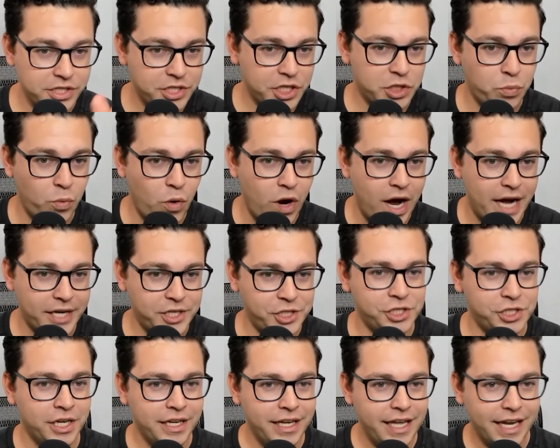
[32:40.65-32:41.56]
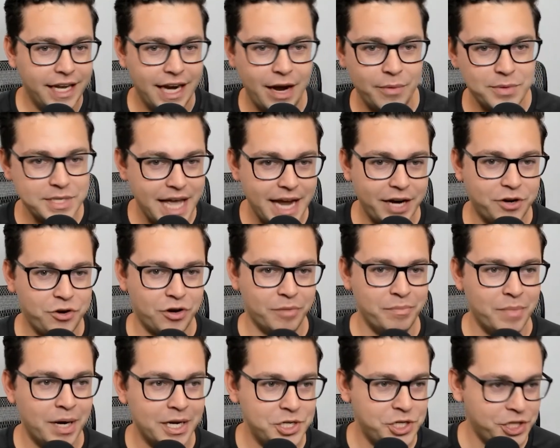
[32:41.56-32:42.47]
Just watch. And I was that
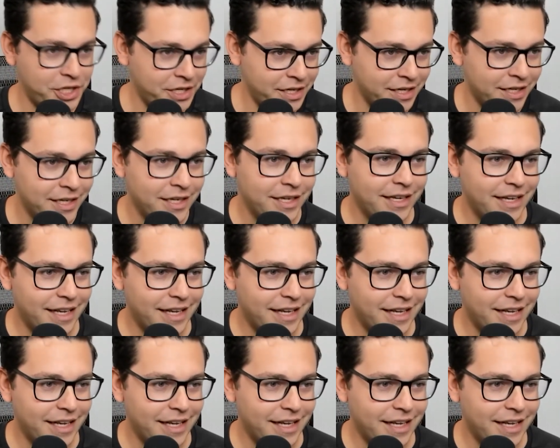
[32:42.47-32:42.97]
curmudgeon.